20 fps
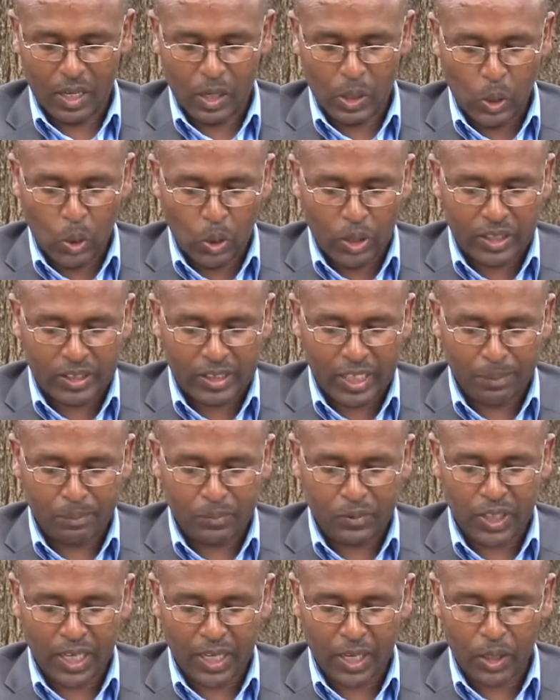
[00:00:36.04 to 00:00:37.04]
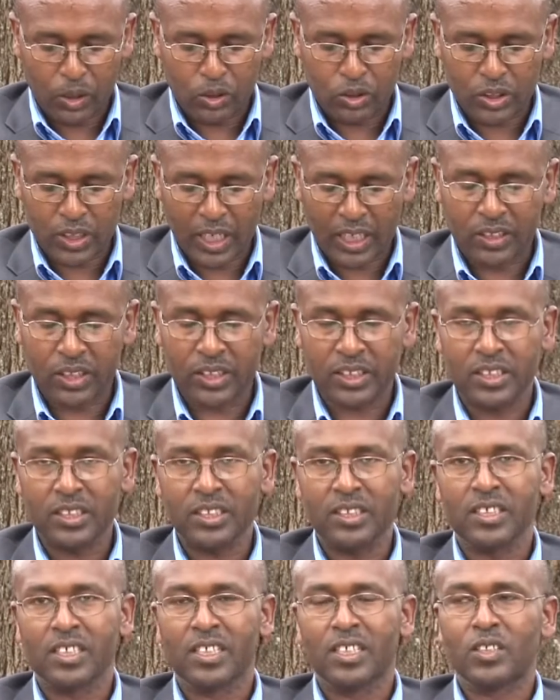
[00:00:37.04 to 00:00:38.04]
long-term security
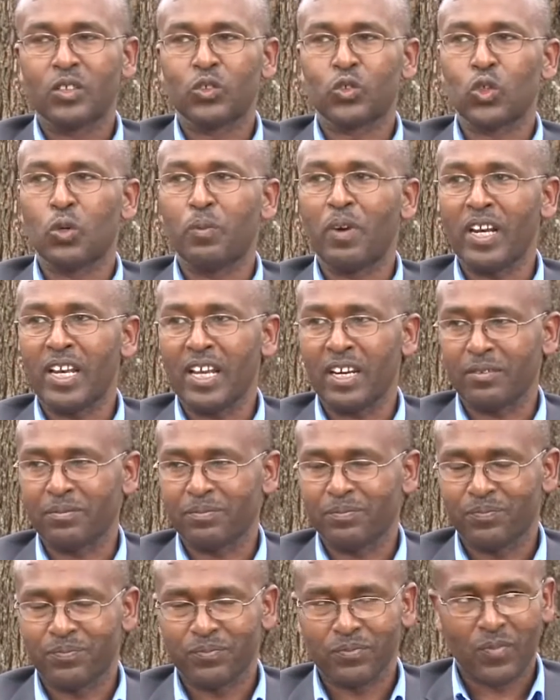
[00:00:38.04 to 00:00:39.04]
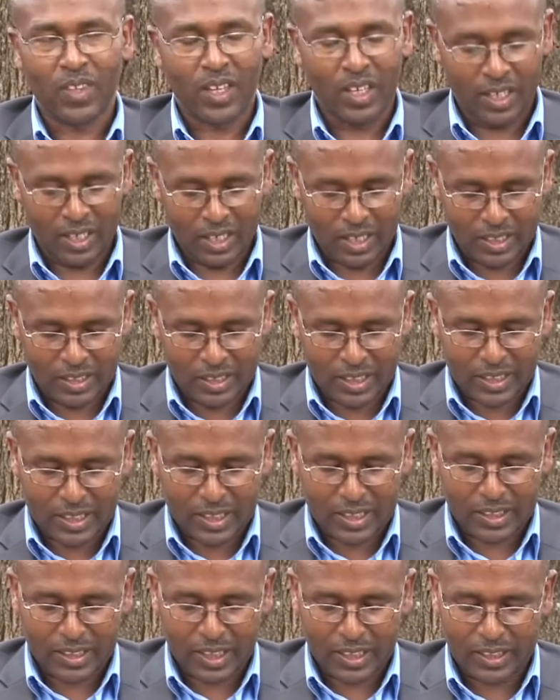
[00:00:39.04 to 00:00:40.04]
strategy to Somalia. This
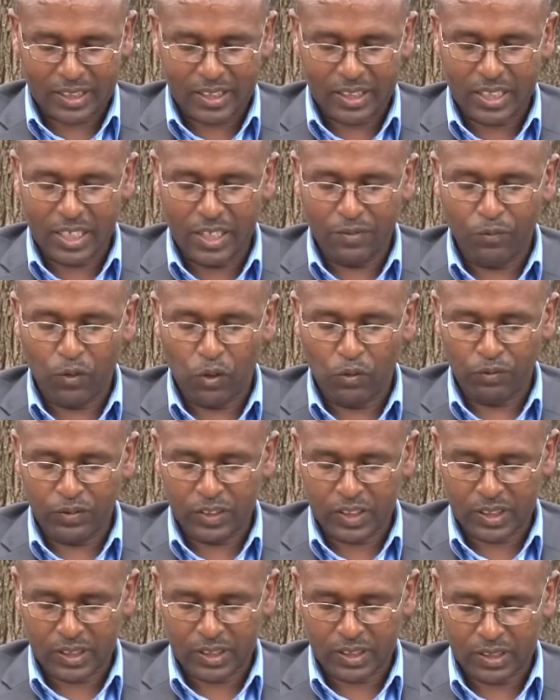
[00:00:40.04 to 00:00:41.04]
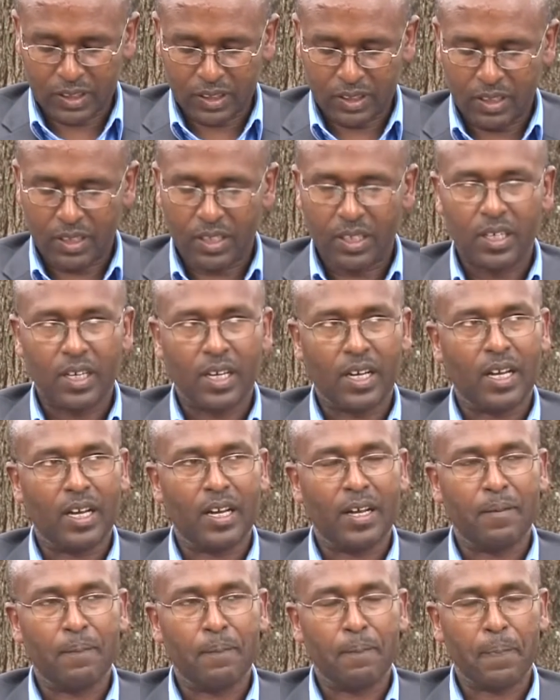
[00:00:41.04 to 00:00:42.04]
research involves
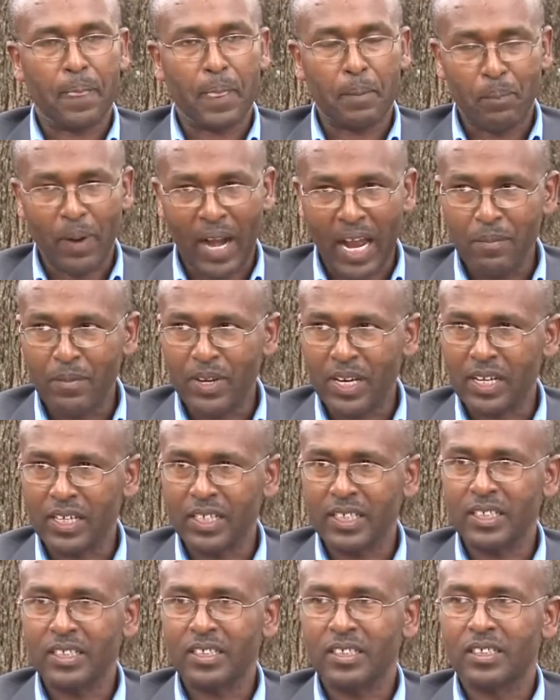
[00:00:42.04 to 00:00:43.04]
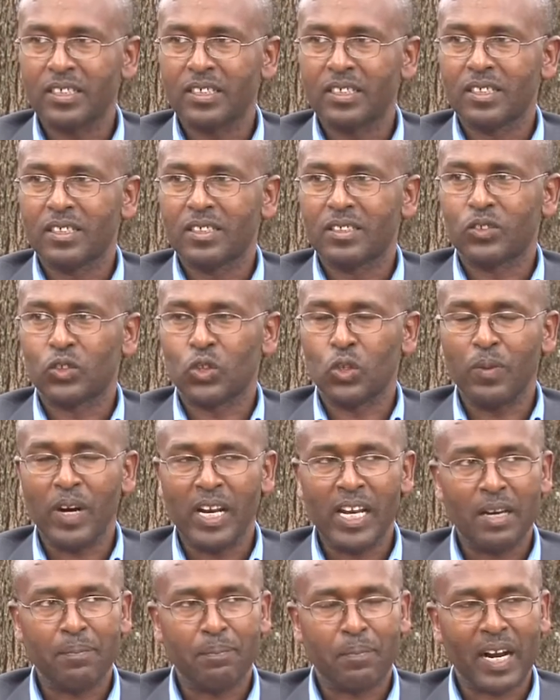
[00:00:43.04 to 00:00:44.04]
primarily
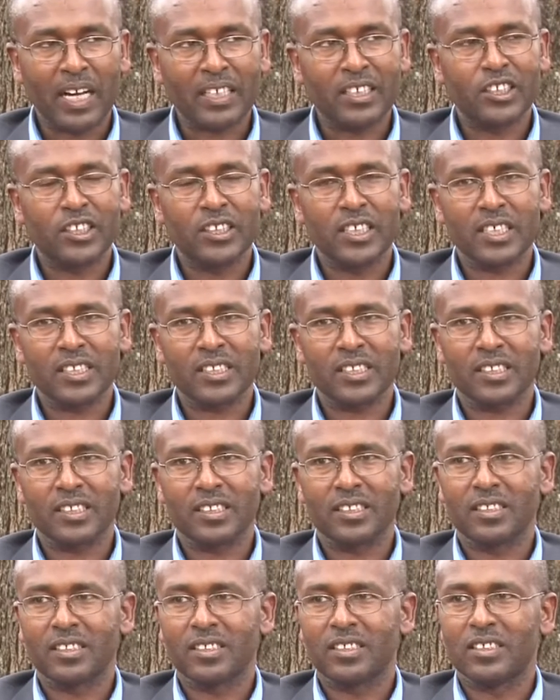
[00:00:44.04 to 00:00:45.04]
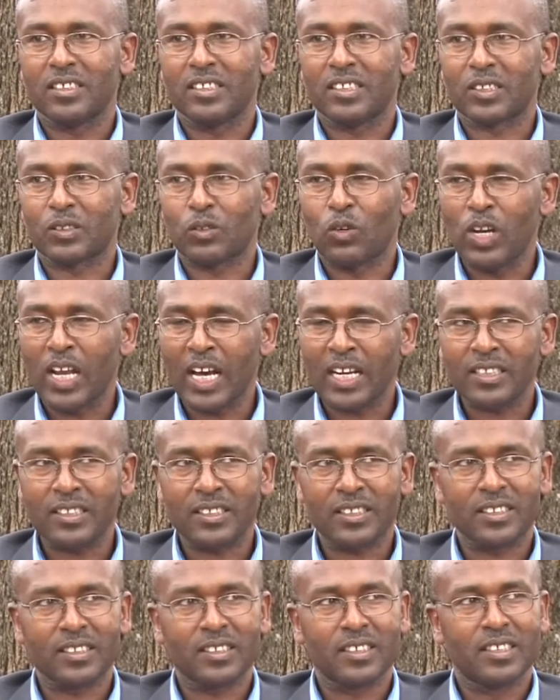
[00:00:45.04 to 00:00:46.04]
Somalian practitioners,
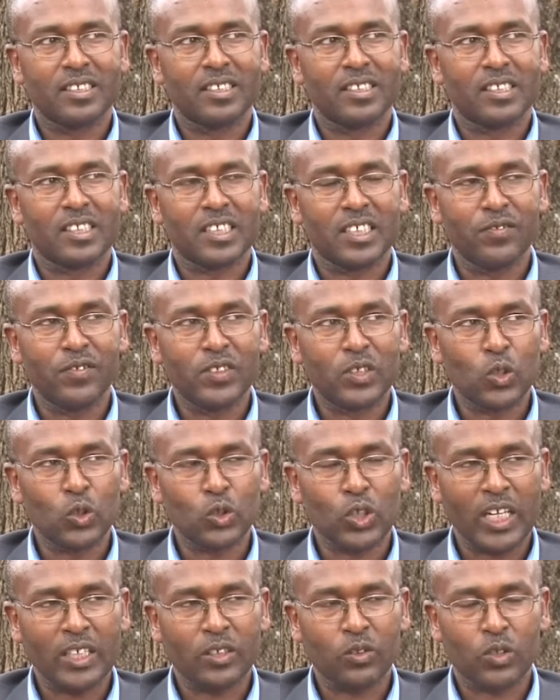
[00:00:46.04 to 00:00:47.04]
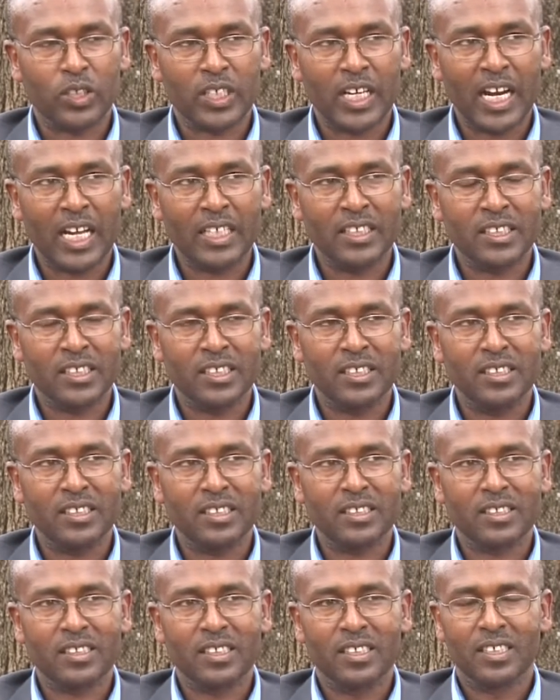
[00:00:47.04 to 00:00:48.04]
scholars, civil society
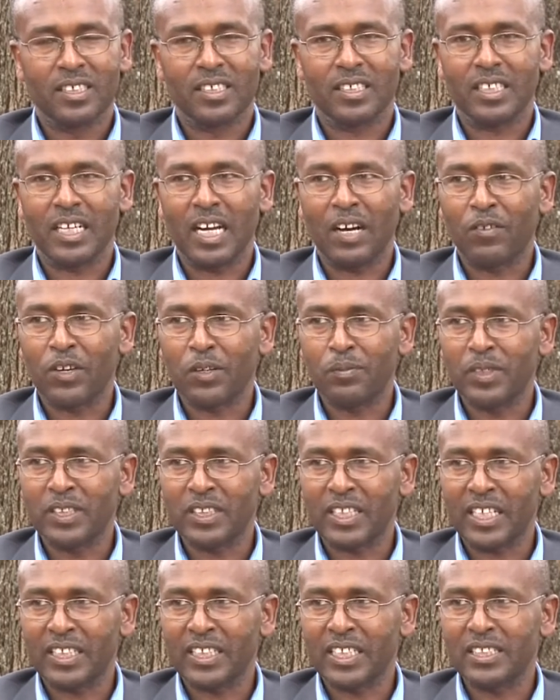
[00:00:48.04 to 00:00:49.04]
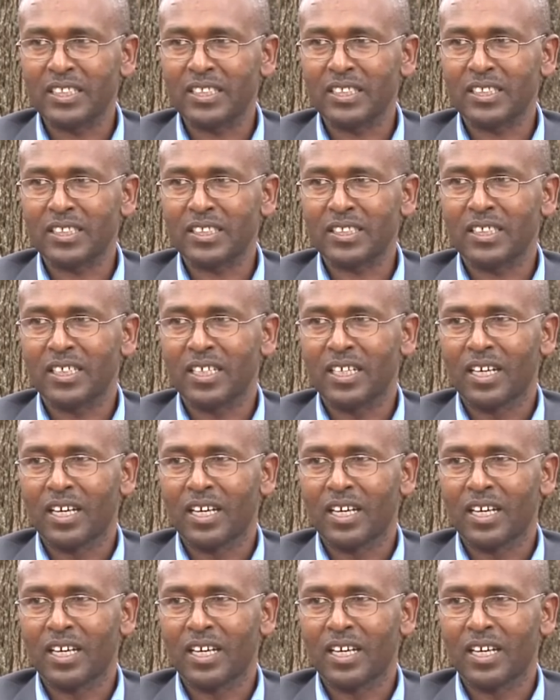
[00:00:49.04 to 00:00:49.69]
organizations, government agencies,